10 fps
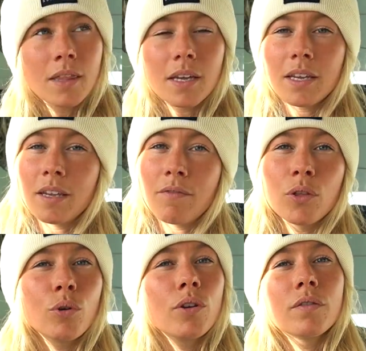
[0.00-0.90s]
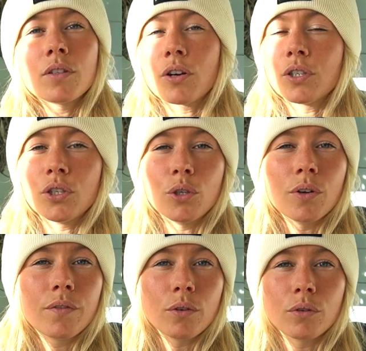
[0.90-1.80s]
that even though you've started to do
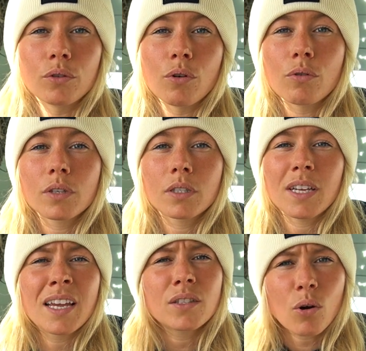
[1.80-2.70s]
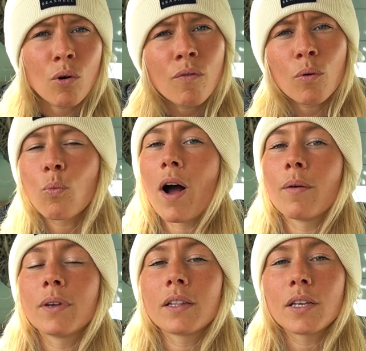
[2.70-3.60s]
a few strokes, it's
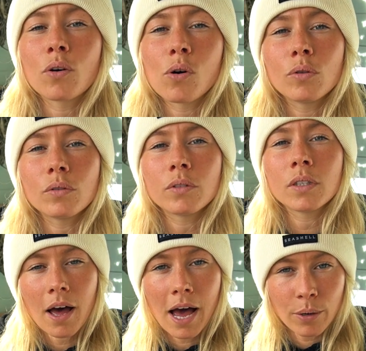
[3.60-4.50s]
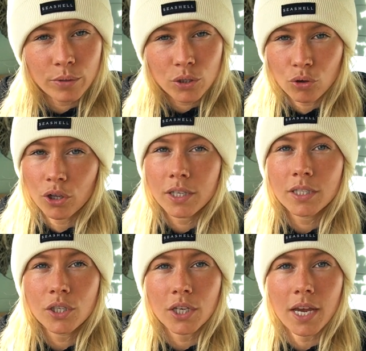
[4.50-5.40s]
overwhelmingly cold, I would strongly
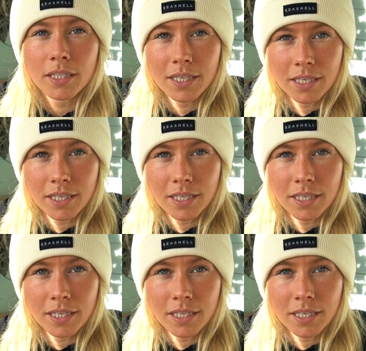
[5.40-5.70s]
suggest